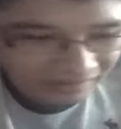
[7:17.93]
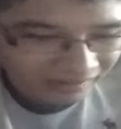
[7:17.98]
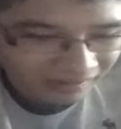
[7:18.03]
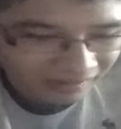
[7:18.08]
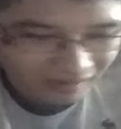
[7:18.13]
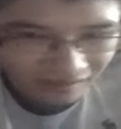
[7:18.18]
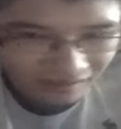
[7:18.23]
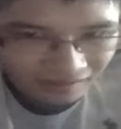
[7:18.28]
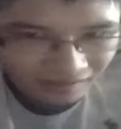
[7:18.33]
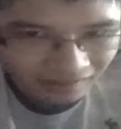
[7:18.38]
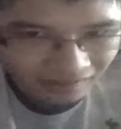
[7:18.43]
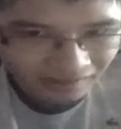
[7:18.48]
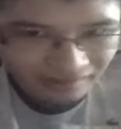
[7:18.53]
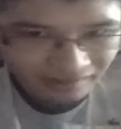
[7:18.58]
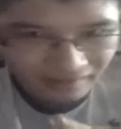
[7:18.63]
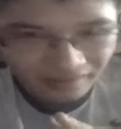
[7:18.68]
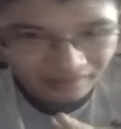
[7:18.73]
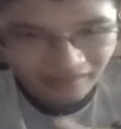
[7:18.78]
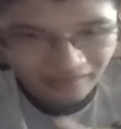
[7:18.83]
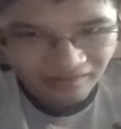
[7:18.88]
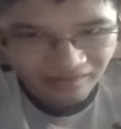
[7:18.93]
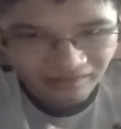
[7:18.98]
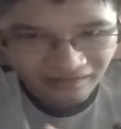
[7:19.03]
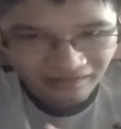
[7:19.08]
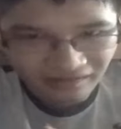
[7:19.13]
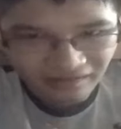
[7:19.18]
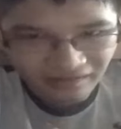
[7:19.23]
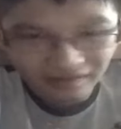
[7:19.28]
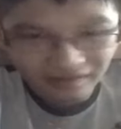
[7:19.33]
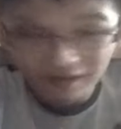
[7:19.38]
and
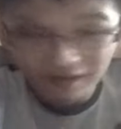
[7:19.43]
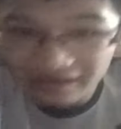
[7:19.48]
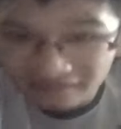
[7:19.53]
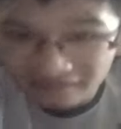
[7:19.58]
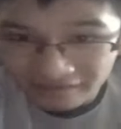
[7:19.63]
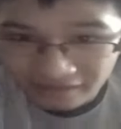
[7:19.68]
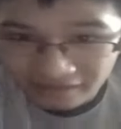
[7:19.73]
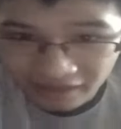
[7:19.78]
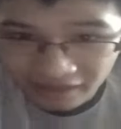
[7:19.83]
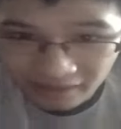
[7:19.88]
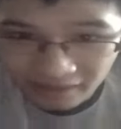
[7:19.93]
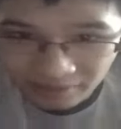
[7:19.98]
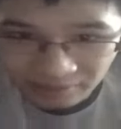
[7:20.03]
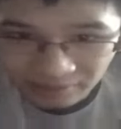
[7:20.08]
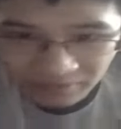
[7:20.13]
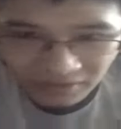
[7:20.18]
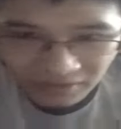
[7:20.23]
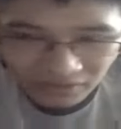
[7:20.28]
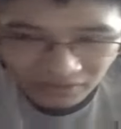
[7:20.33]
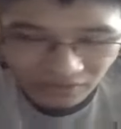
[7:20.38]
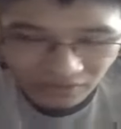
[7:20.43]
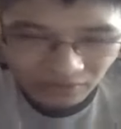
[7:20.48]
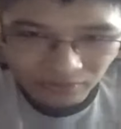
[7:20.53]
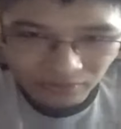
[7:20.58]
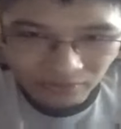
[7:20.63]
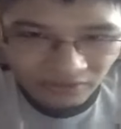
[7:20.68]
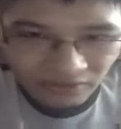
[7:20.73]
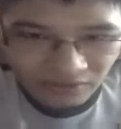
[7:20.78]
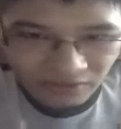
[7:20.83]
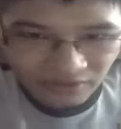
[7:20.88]
that didn't happen because there's
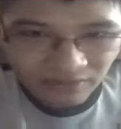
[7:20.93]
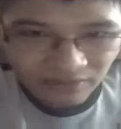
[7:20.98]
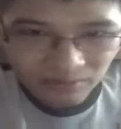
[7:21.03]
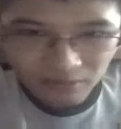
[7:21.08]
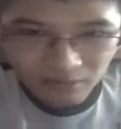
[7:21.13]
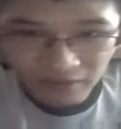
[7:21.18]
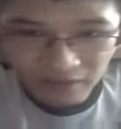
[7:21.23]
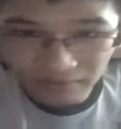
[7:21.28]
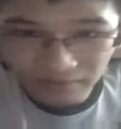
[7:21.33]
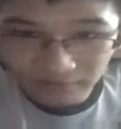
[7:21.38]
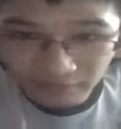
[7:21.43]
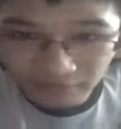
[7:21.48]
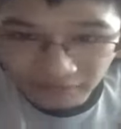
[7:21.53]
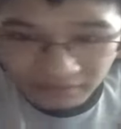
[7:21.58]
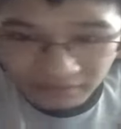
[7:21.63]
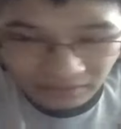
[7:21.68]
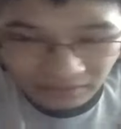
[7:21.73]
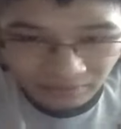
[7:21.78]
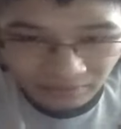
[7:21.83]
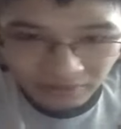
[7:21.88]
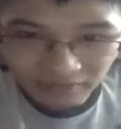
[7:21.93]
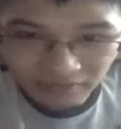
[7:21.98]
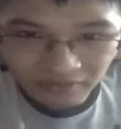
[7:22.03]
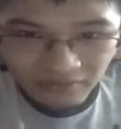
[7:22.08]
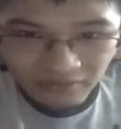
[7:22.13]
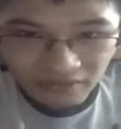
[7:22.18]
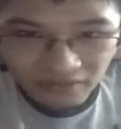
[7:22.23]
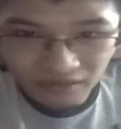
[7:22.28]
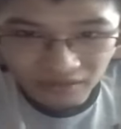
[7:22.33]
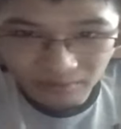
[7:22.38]
reasons privately. I'm not gonna
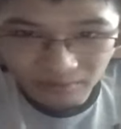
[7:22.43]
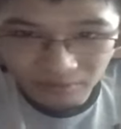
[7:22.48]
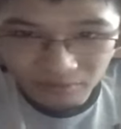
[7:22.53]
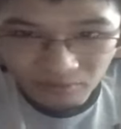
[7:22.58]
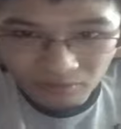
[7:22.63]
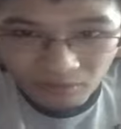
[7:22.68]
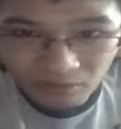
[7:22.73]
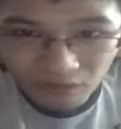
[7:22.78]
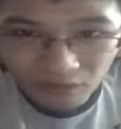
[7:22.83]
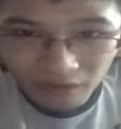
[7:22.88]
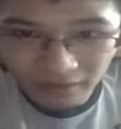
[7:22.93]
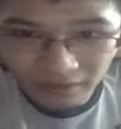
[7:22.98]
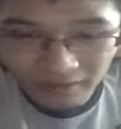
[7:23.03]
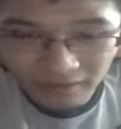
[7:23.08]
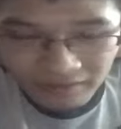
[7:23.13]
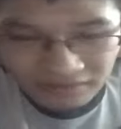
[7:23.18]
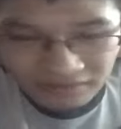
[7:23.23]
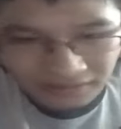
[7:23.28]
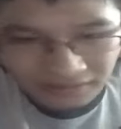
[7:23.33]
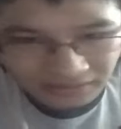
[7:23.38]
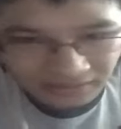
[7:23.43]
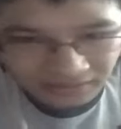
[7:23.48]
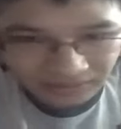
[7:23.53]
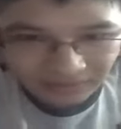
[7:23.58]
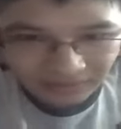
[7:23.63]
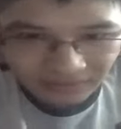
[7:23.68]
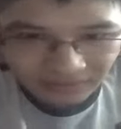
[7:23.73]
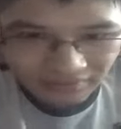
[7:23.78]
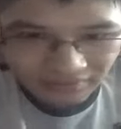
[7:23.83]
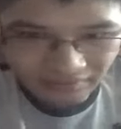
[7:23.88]
talk about why.
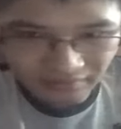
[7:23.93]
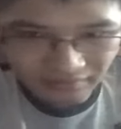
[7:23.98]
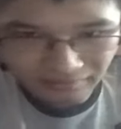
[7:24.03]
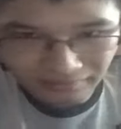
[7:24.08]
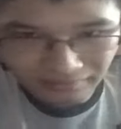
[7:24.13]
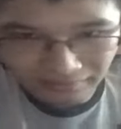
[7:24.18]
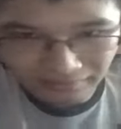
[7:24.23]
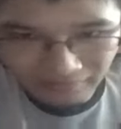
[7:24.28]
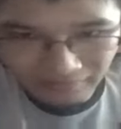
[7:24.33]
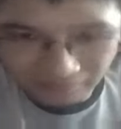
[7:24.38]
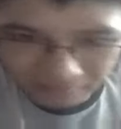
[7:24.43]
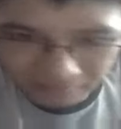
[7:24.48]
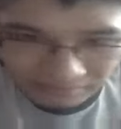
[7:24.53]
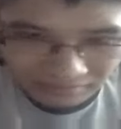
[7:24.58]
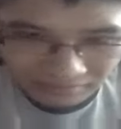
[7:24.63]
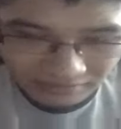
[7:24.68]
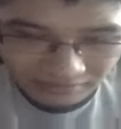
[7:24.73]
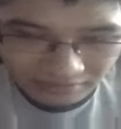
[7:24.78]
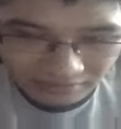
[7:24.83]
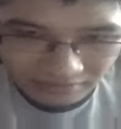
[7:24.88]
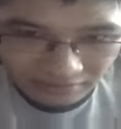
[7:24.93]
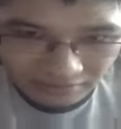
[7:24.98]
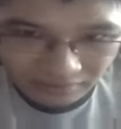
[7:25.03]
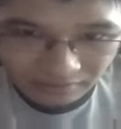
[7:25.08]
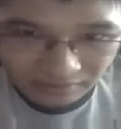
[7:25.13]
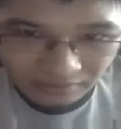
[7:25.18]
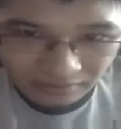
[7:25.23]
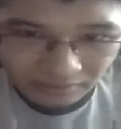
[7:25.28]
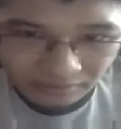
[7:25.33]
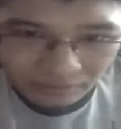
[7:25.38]
It's getting a
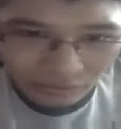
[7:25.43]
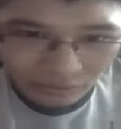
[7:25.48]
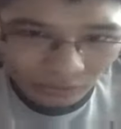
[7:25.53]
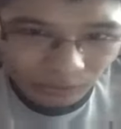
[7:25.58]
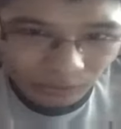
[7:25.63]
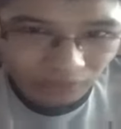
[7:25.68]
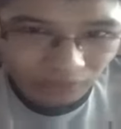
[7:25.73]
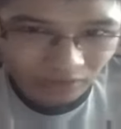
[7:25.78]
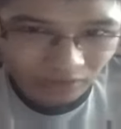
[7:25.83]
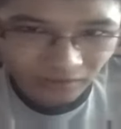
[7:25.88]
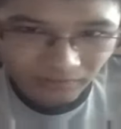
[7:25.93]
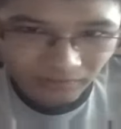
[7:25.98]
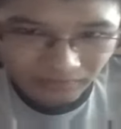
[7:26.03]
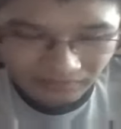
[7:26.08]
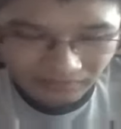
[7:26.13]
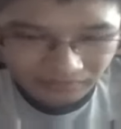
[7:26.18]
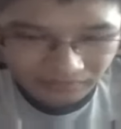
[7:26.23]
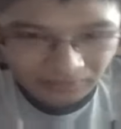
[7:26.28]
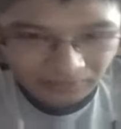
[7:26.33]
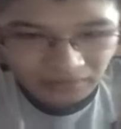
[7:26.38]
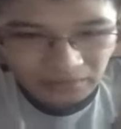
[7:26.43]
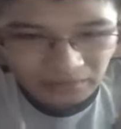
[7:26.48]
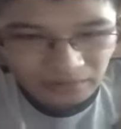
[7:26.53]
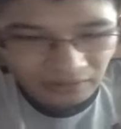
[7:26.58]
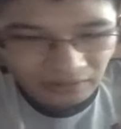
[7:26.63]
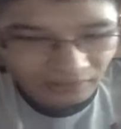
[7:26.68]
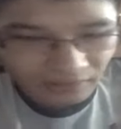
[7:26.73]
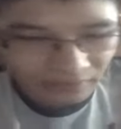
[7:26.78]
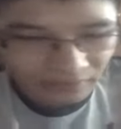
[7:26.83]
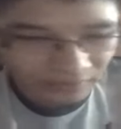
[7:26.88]
little too private.
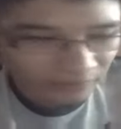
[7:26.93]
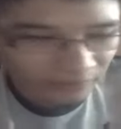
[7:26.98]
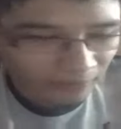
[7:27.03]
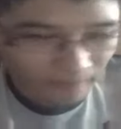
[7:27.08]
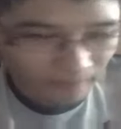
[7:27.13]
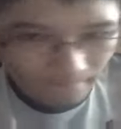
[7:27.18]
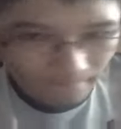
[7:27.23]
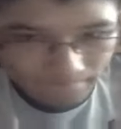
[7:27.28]
So